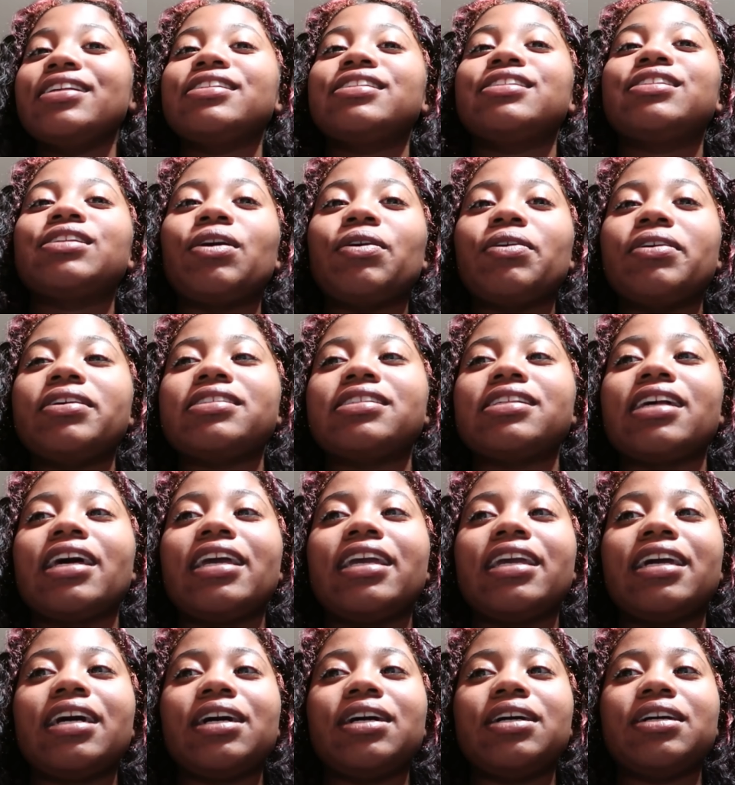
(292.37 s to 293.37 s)
So it's
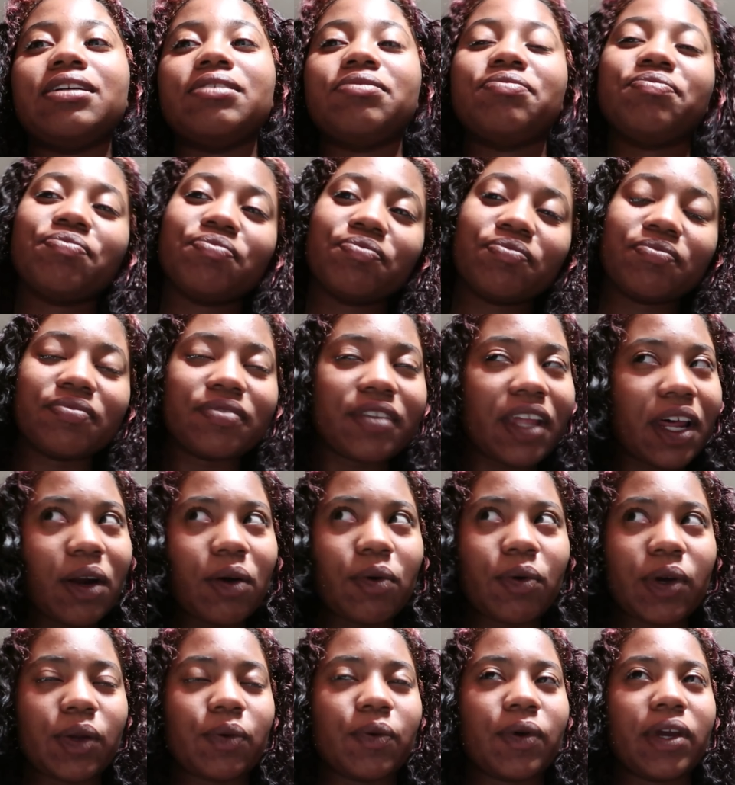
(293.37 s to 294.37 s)
like not a
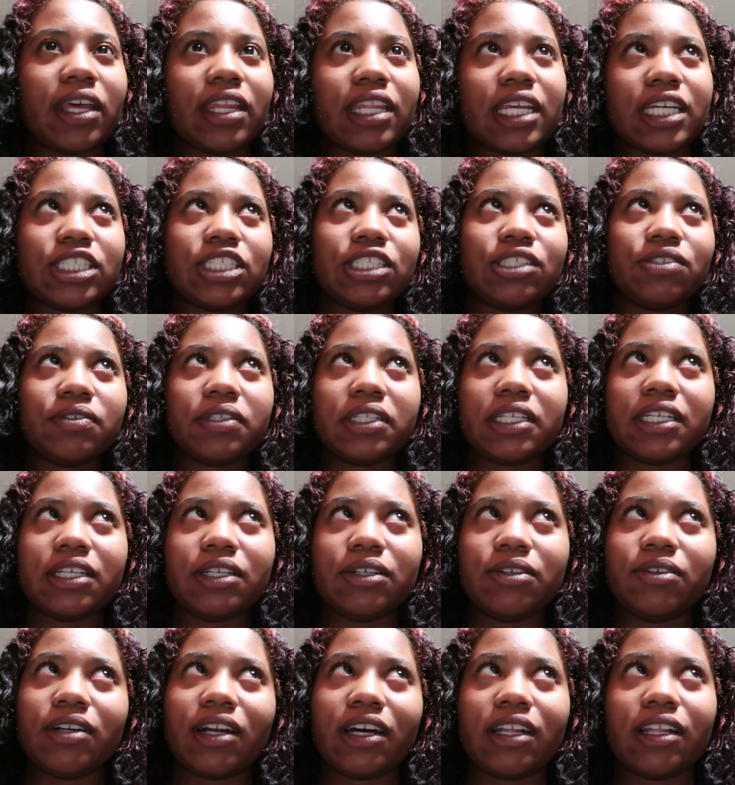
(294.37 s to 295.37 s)
win-win. Like she's really
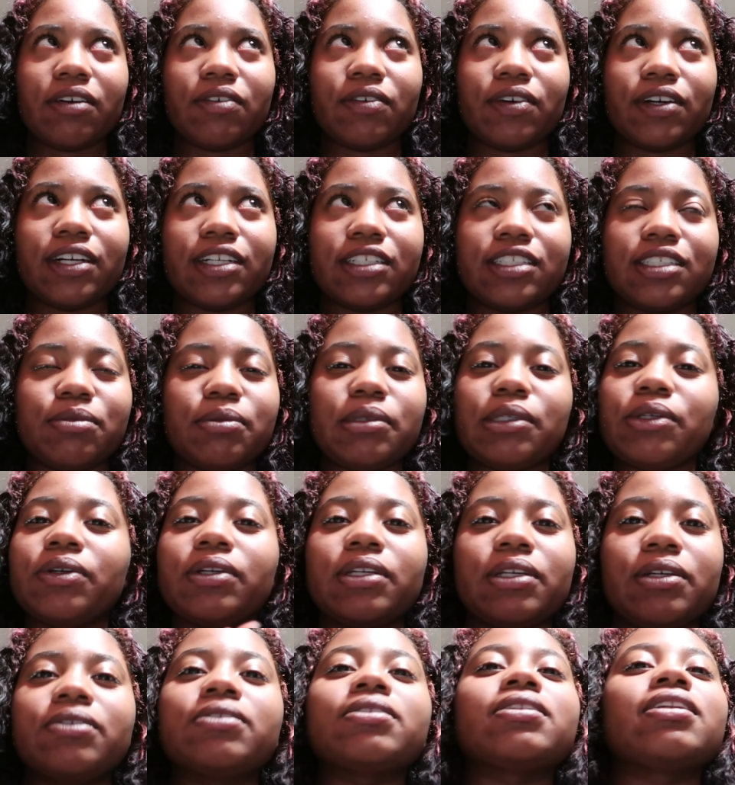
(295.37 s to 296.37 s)
cute and I love her and she be
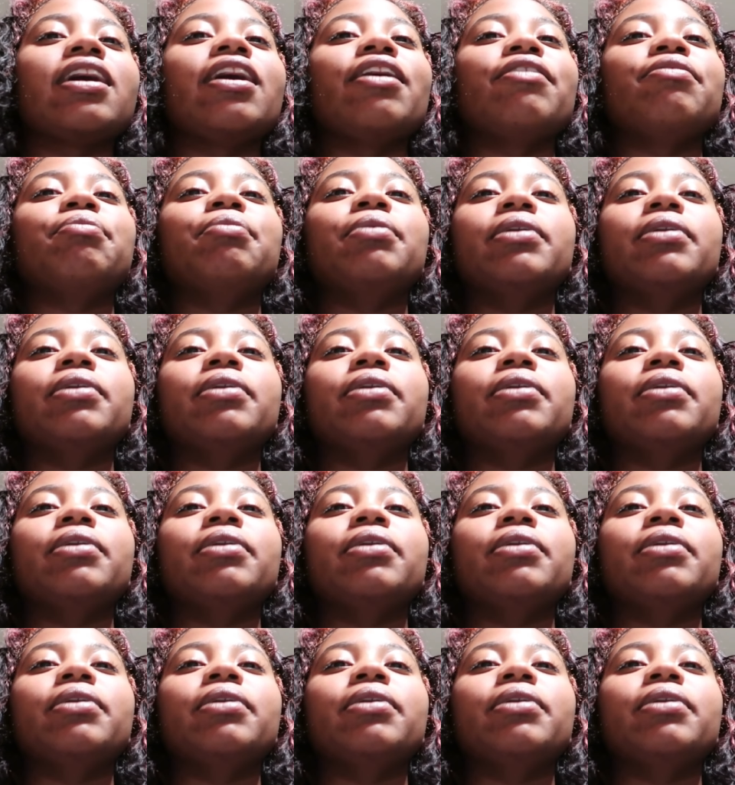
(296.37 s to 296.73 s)
doing cute stuff.